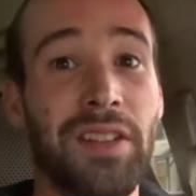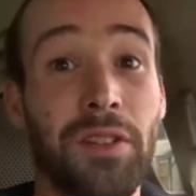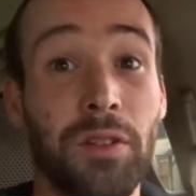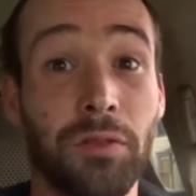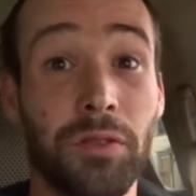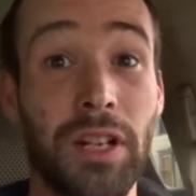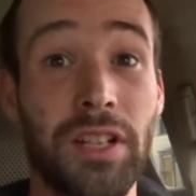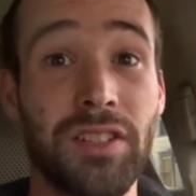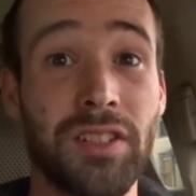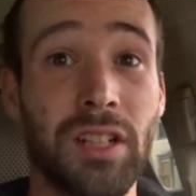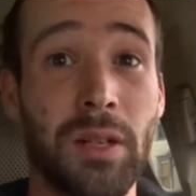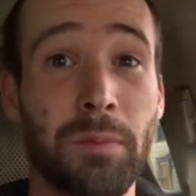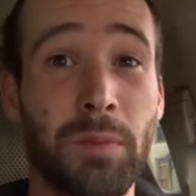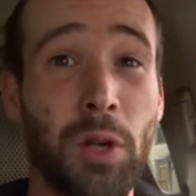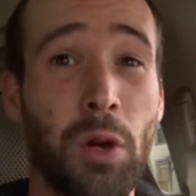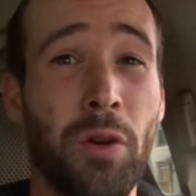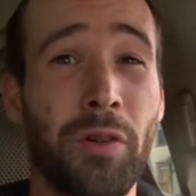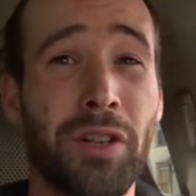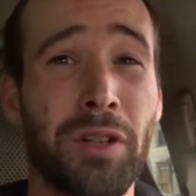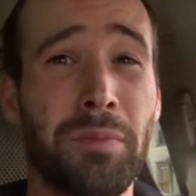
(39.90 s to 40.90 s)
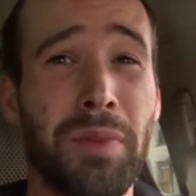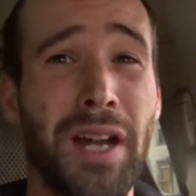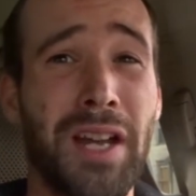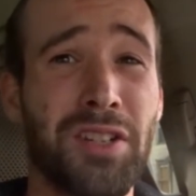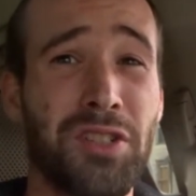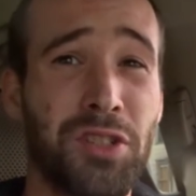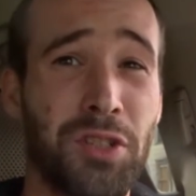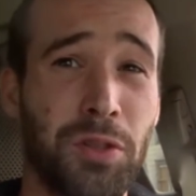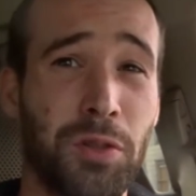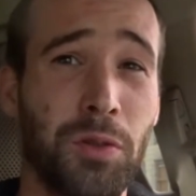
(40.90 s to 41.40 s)
the reason I'm going to buy
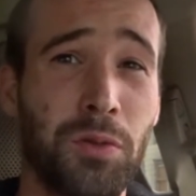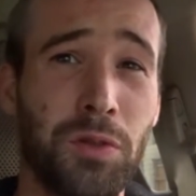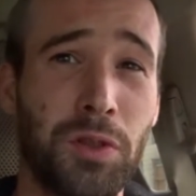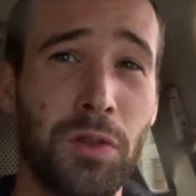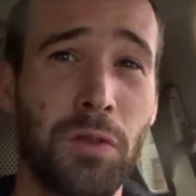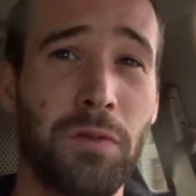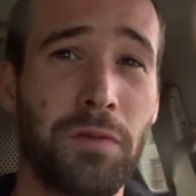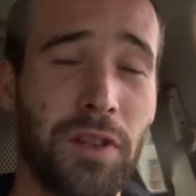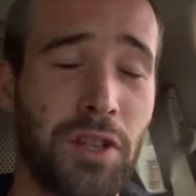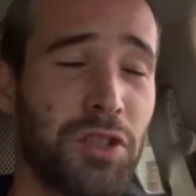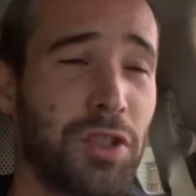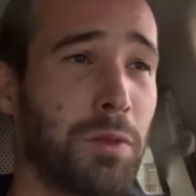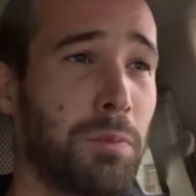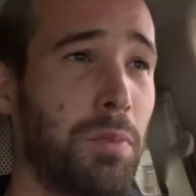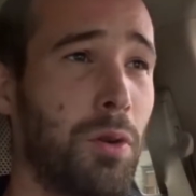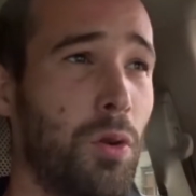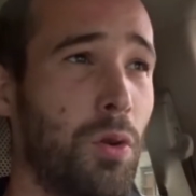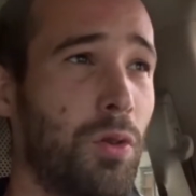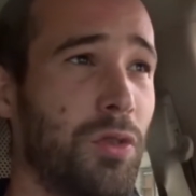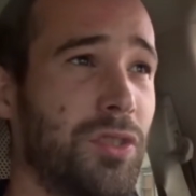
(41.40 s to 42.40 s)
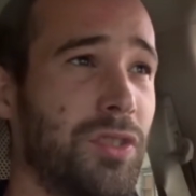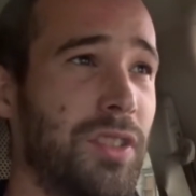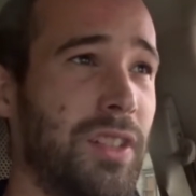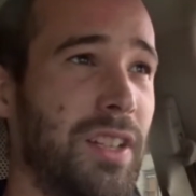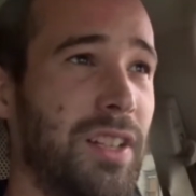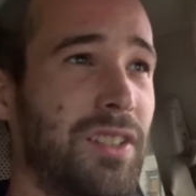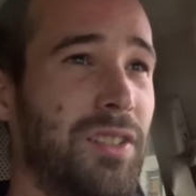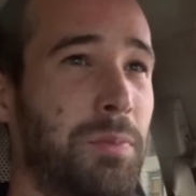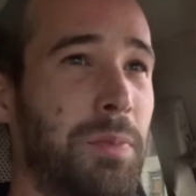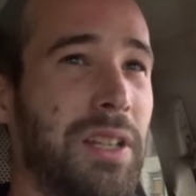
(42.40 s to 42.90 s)
two new fishing poles
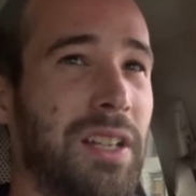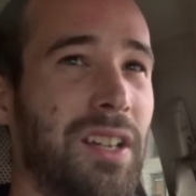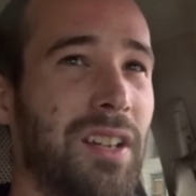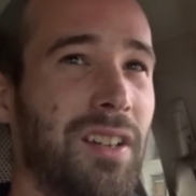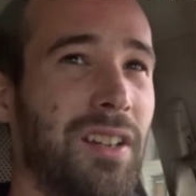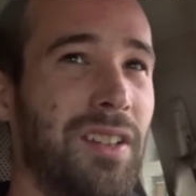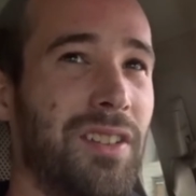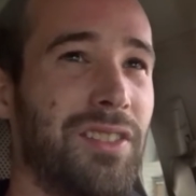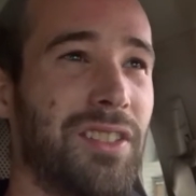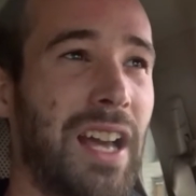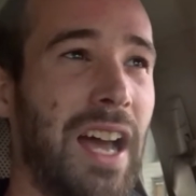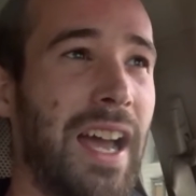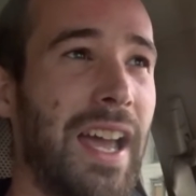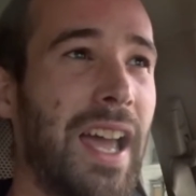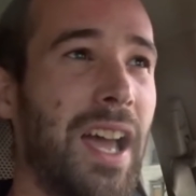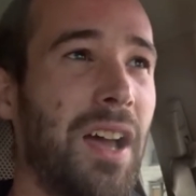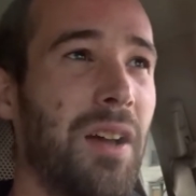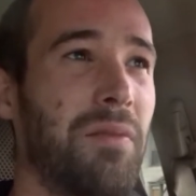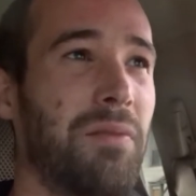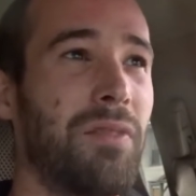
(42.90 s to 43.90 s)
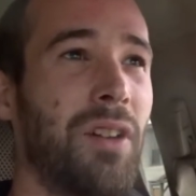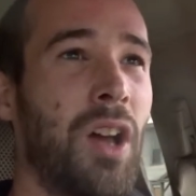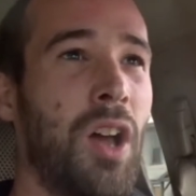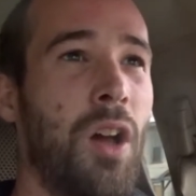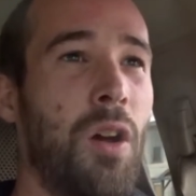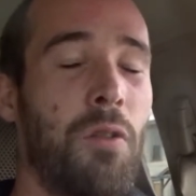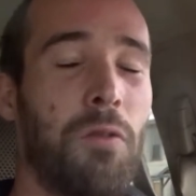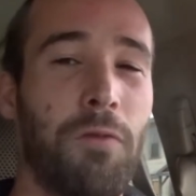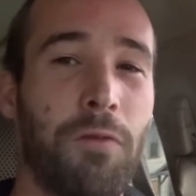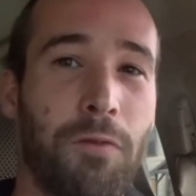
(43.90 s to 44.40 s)
is because I have
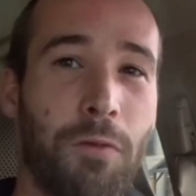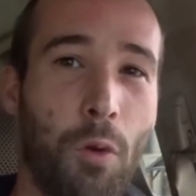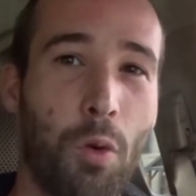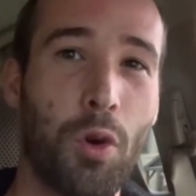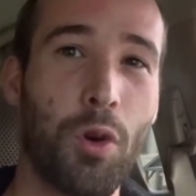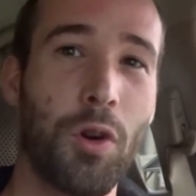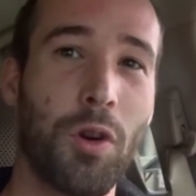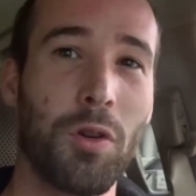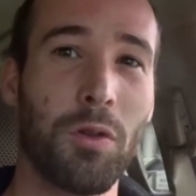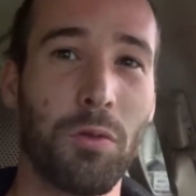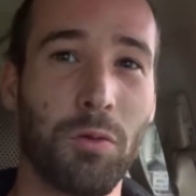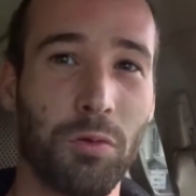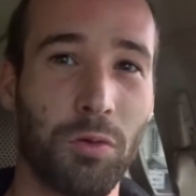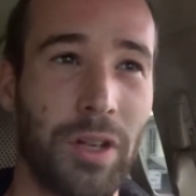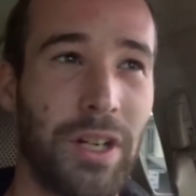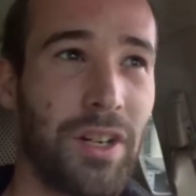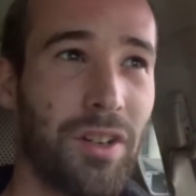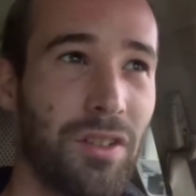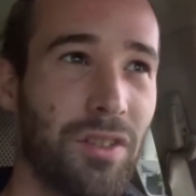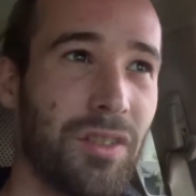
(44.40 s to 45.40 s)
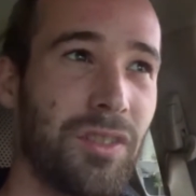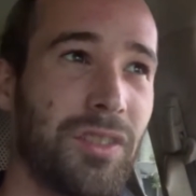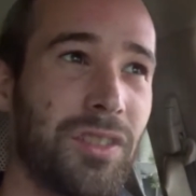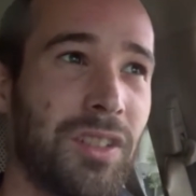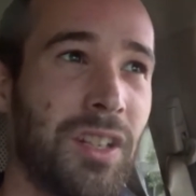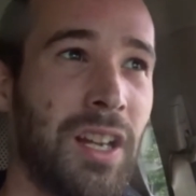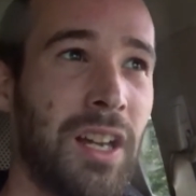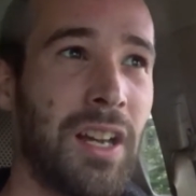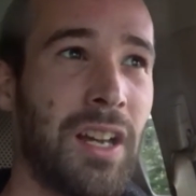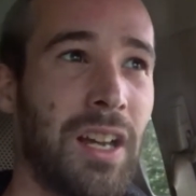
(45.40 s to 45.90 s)
four reels
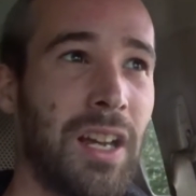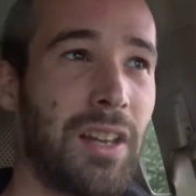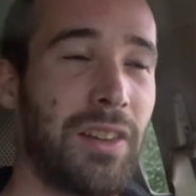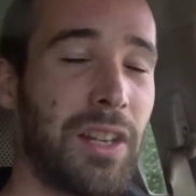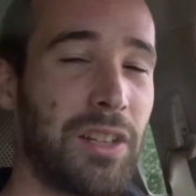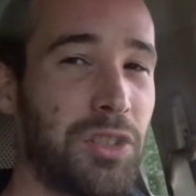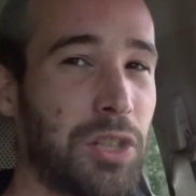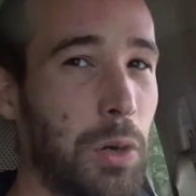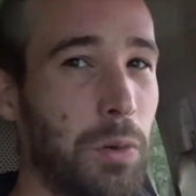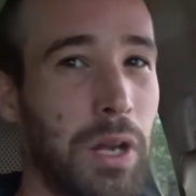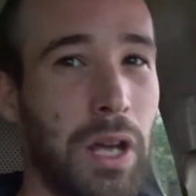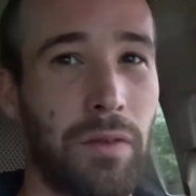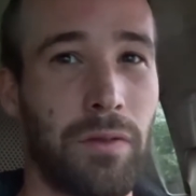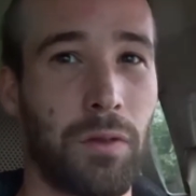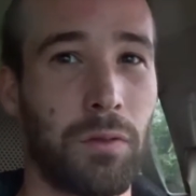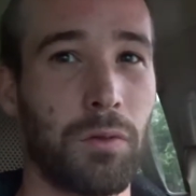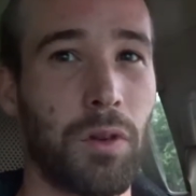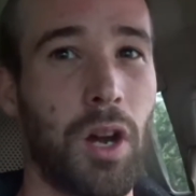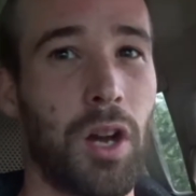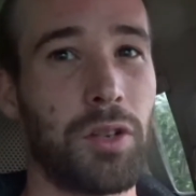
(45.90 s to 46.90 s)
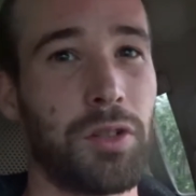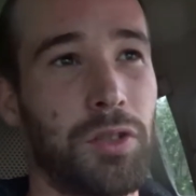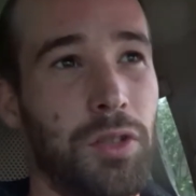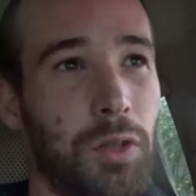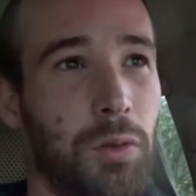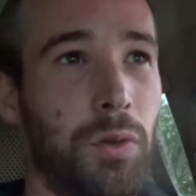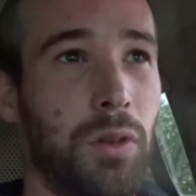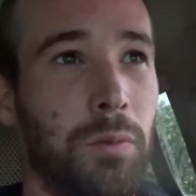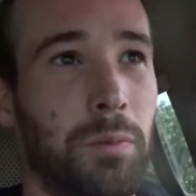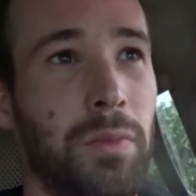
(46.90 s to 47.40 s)
that don't have a rod to
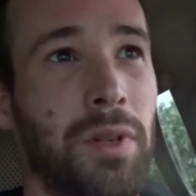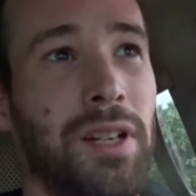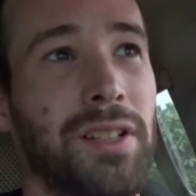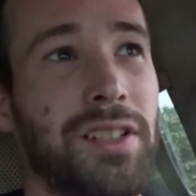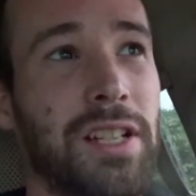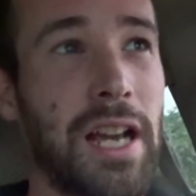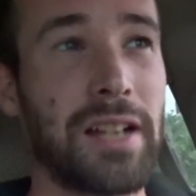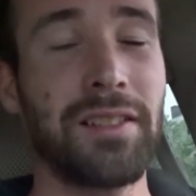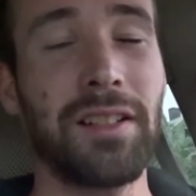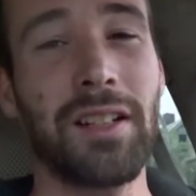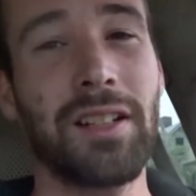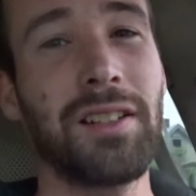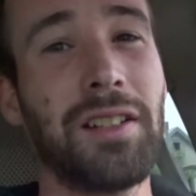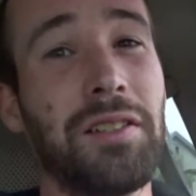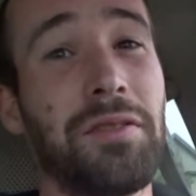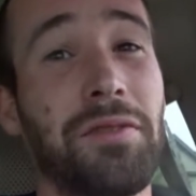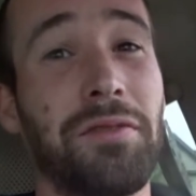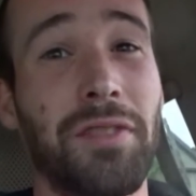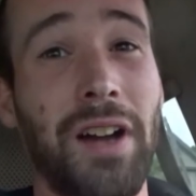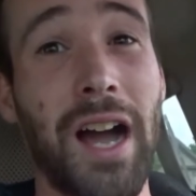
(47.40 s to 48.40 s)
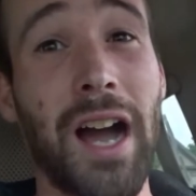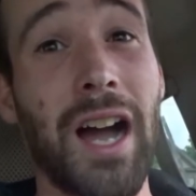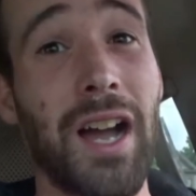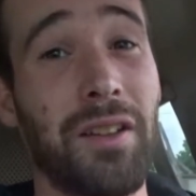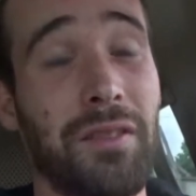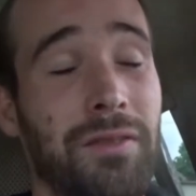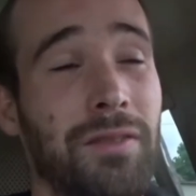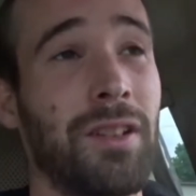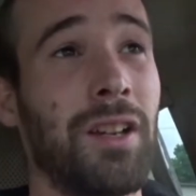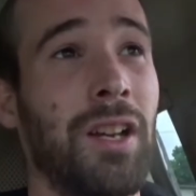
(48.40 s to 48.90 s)
them. Technically
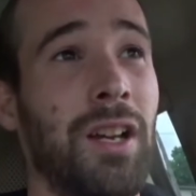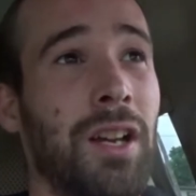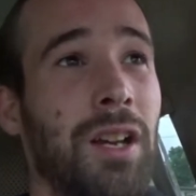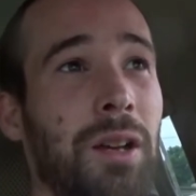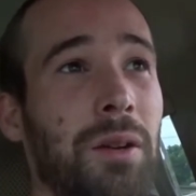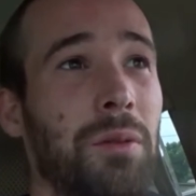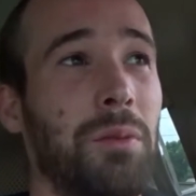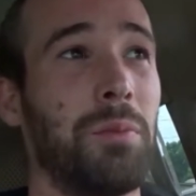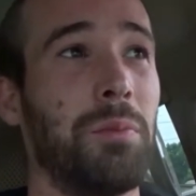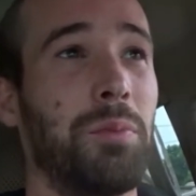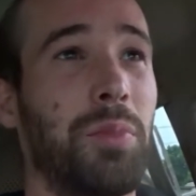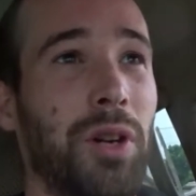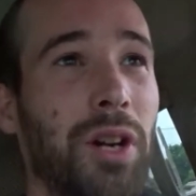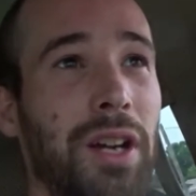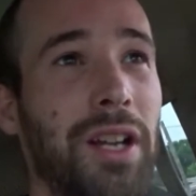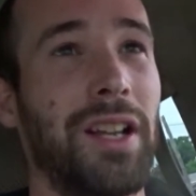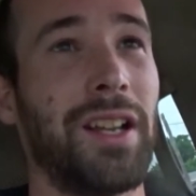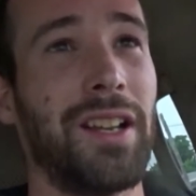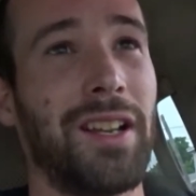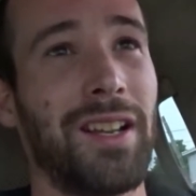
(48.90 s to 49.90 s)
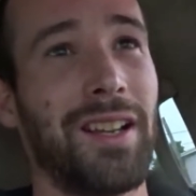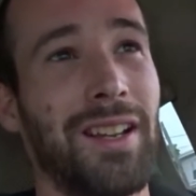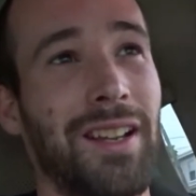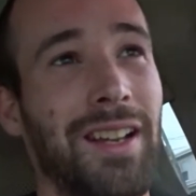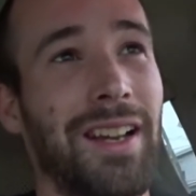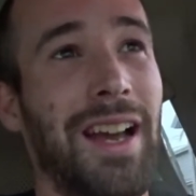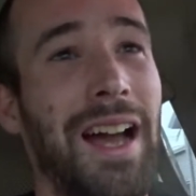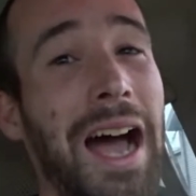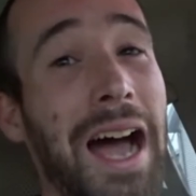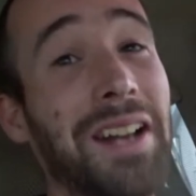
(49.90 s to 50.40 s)
five, but
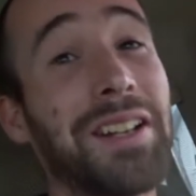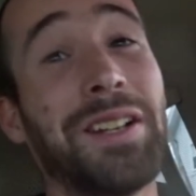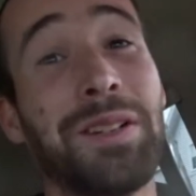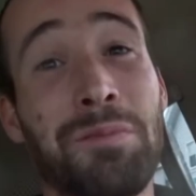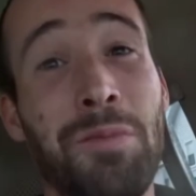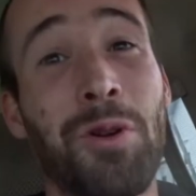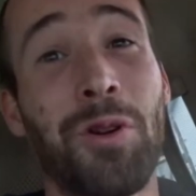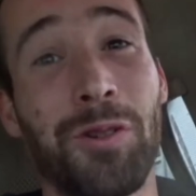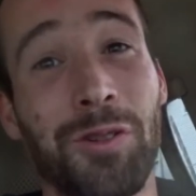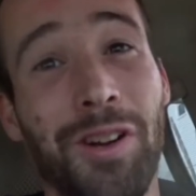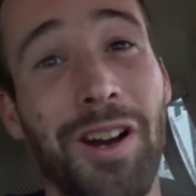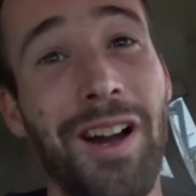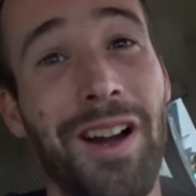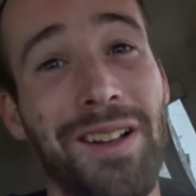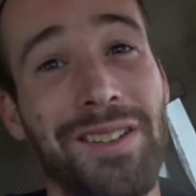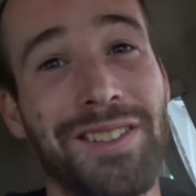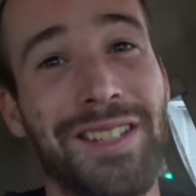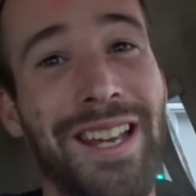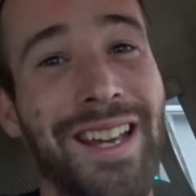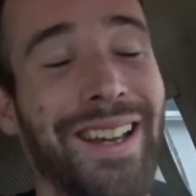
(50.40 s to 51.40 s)
I need more rods